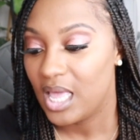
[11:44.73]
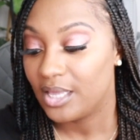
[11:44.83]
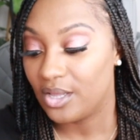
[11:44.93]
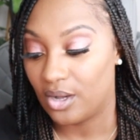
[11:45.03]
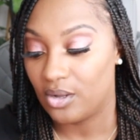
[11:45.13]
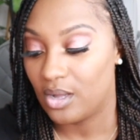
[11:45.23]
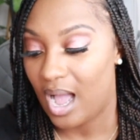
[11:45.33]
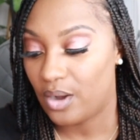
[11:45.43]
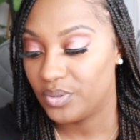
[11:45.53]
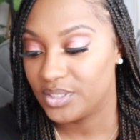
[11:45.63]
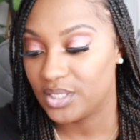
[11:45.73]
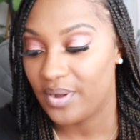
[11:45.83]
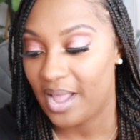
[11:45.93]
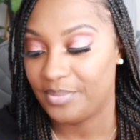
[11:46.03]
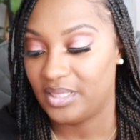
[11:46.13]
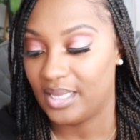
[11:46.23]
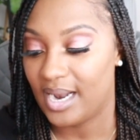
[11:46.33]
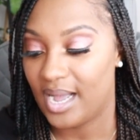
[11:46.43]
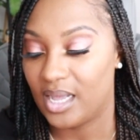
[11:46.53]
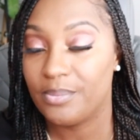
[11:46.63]
Y'all, I was so happy that
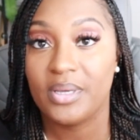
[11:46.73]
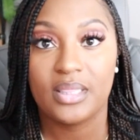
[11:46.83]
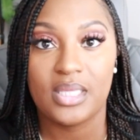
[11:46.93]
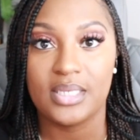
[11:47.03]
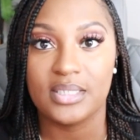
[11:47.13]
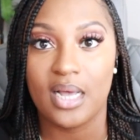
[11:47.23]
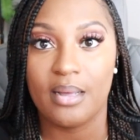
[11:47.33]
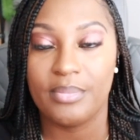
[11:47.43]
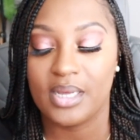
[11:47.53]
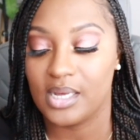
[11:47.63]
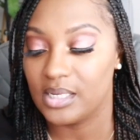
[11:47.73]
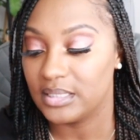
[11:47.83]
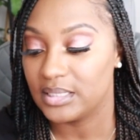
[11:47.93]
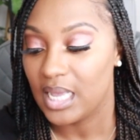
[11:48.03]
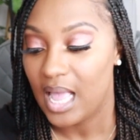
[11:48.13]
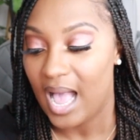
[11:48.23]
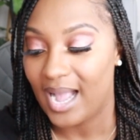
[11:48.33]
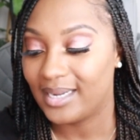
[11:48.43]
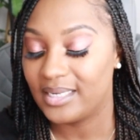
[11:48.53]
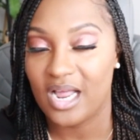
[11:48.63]
I picked these up because
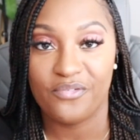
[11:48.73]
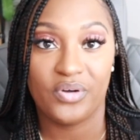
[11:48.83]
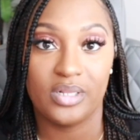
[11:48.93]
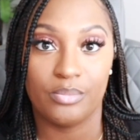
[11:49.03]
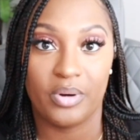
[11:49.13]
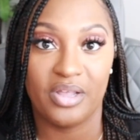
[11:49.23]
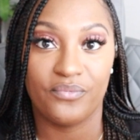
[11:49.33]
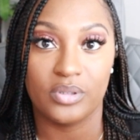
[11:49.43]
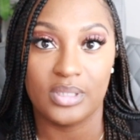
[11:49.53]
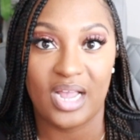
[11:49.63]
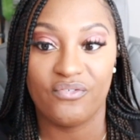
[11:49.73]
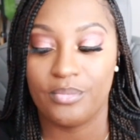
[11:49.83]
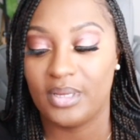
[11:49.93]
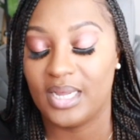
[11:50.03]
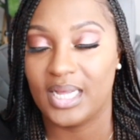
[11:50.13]
I could not find the brand for the life of me.